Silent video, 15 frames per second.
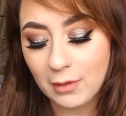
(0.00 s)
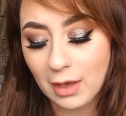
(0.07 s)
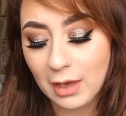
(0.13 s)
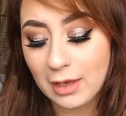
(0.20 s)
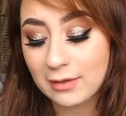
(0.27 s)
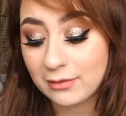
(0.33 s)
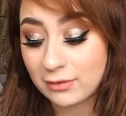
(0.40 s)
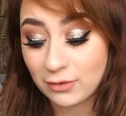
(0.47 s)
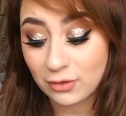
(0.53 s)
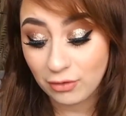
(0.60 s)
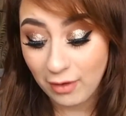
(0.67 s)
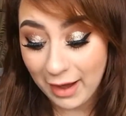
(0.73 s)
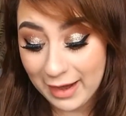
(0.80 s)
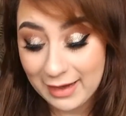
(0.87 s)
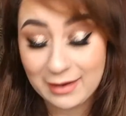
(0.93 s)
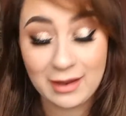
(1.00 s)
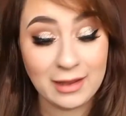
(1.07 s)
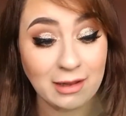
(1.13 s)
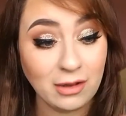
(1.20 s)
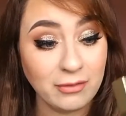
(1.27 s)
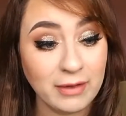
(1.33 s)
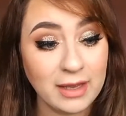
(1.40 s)
It's great. I
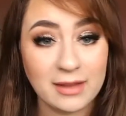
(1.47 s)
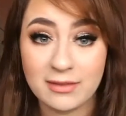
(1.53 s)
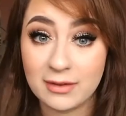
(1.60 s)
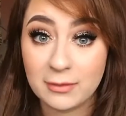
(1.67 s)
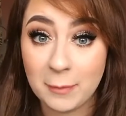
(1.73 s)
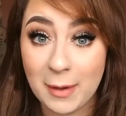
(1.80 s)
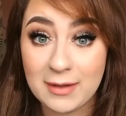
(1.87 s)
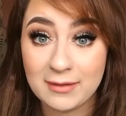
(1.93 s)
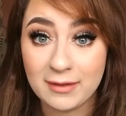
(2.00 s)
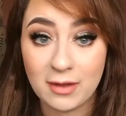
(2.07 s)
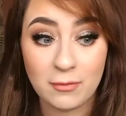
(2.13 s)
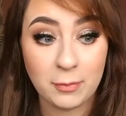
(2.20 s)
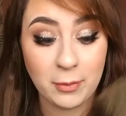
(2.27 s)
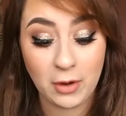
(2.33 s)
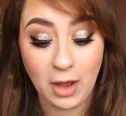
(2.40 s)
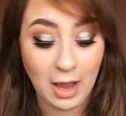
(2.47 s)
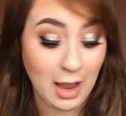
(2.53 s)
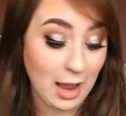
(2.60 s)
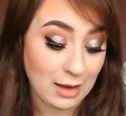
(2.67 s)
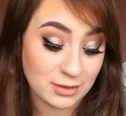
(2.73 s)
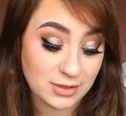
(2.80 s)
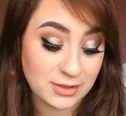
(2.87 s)
love it. It's expensive, but I